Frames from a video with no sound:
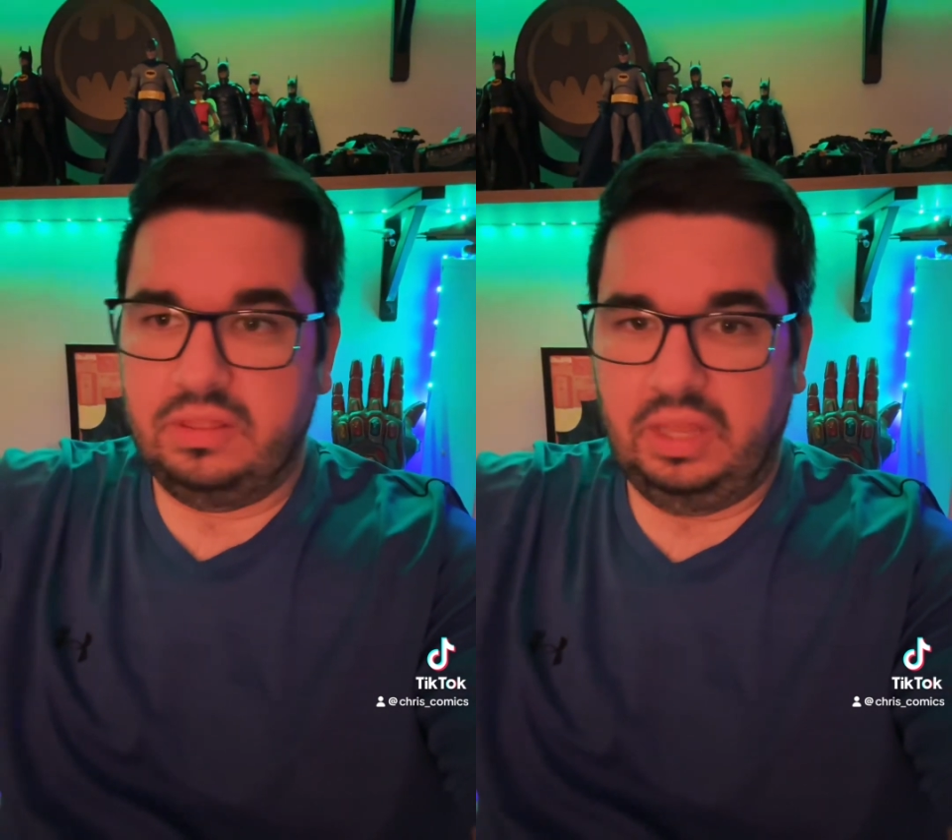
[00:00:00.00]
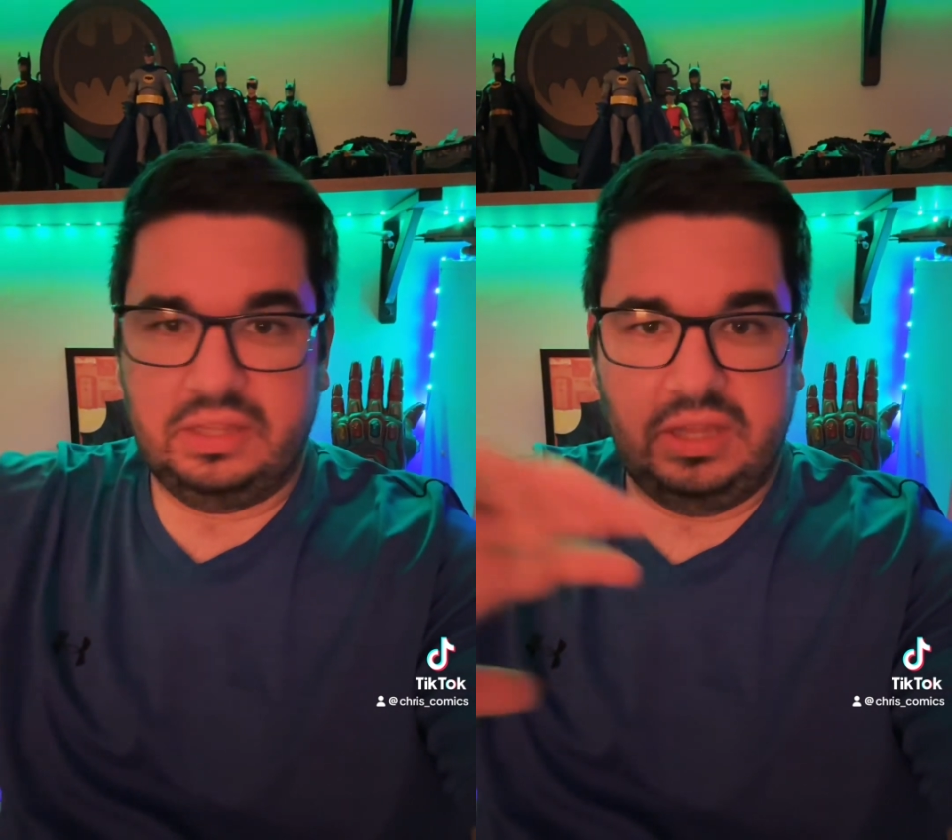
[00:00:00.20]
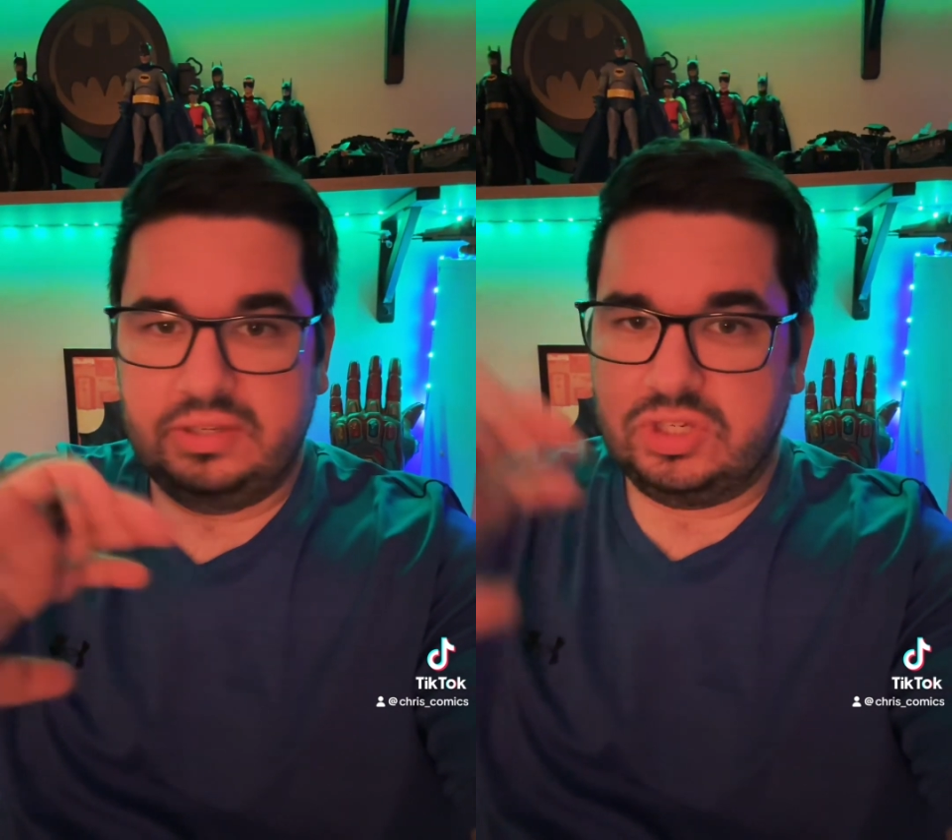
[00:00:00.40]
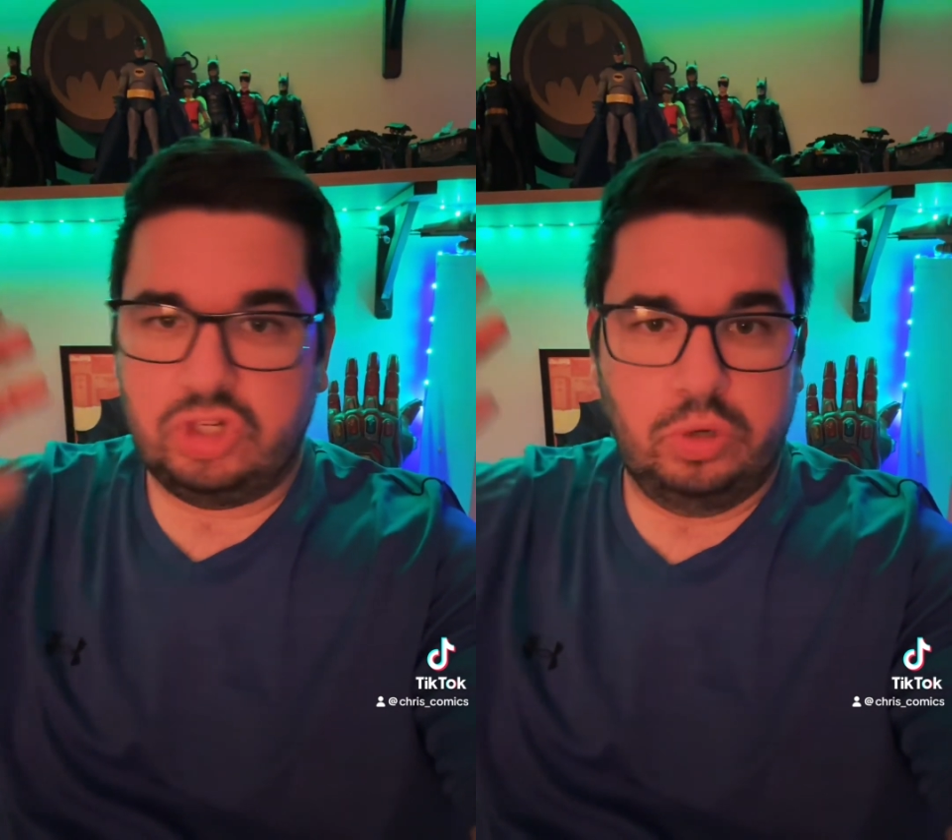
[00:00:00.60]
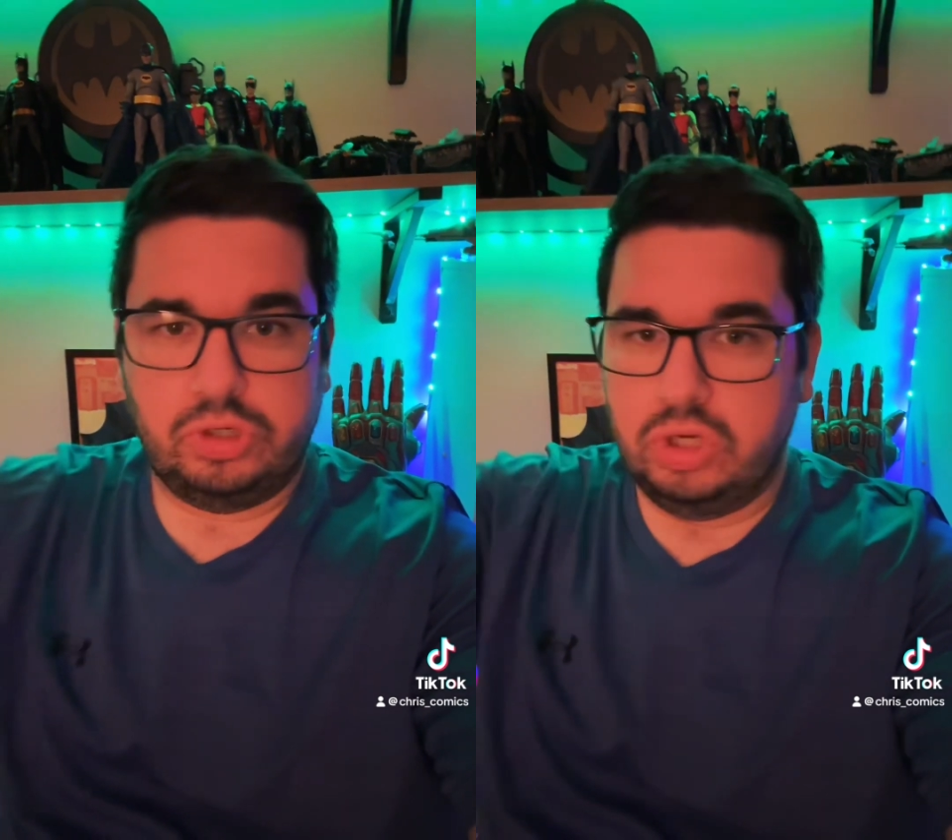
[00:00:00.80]
like, this
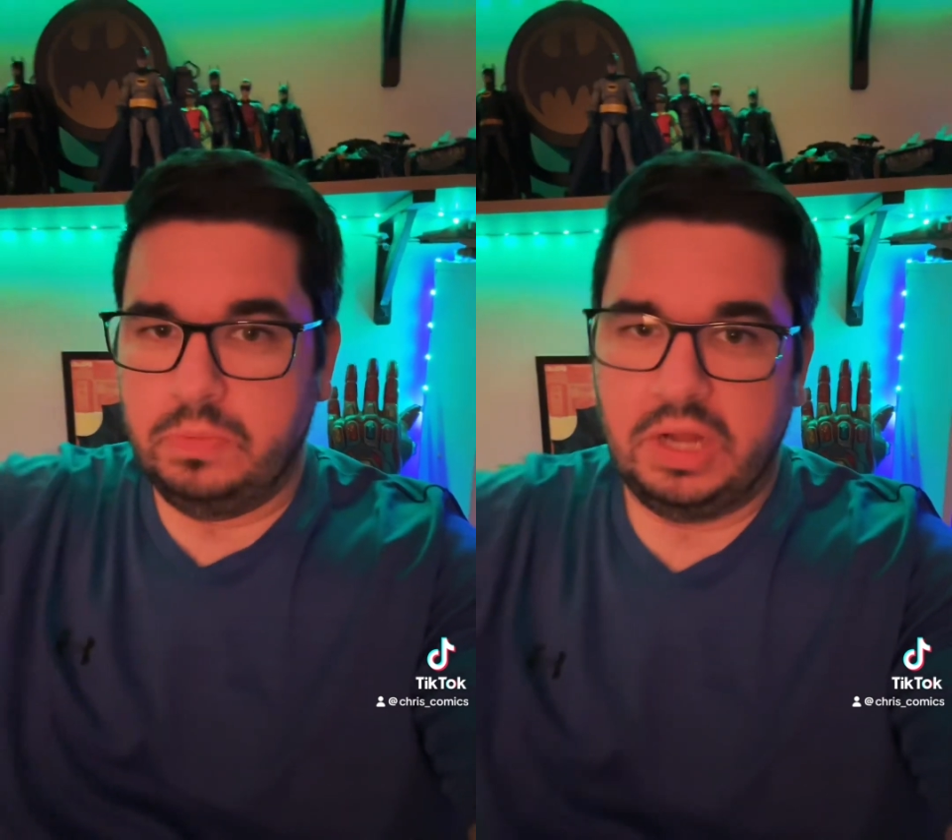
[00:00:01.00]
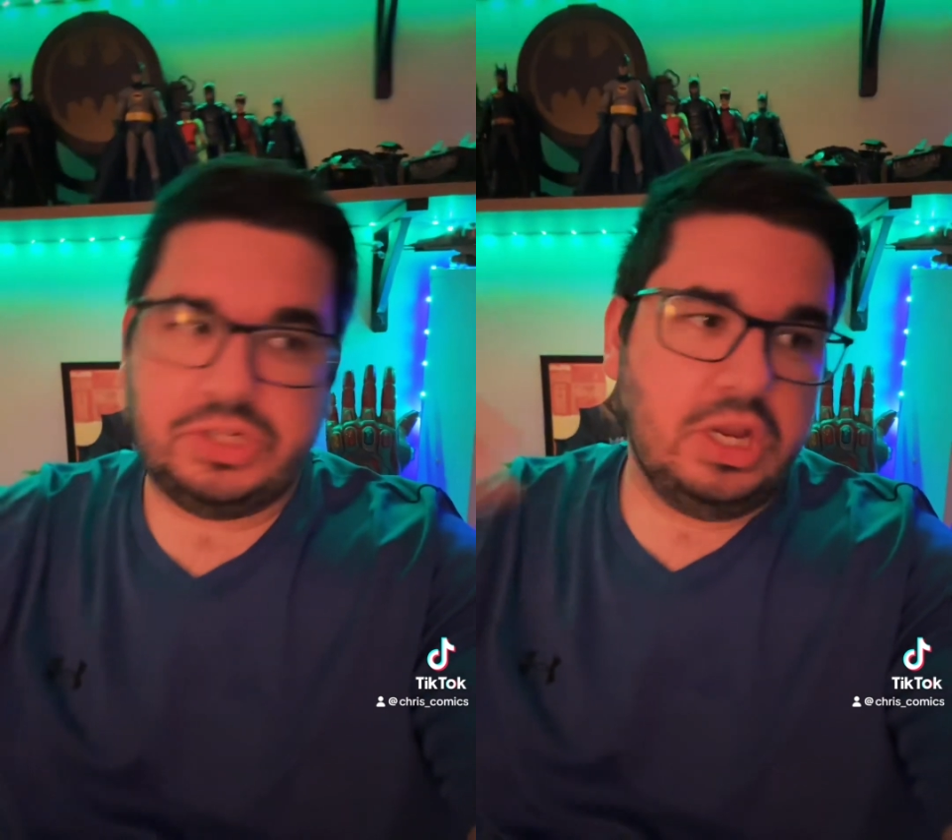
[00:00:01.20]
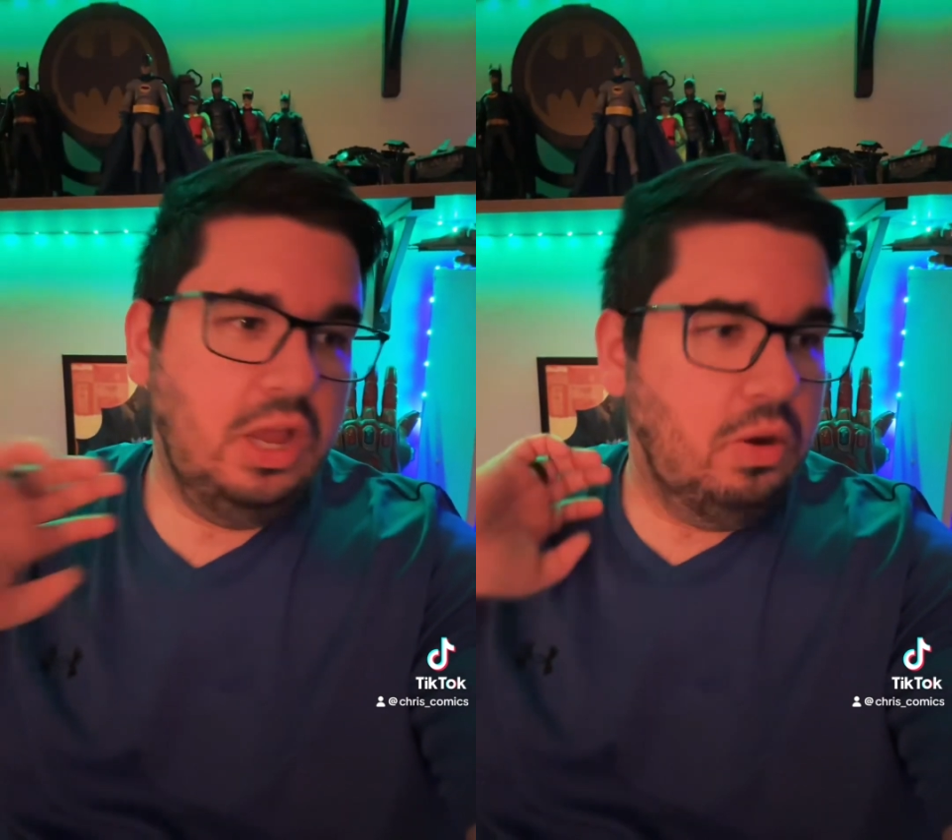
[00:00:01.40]
showed too much,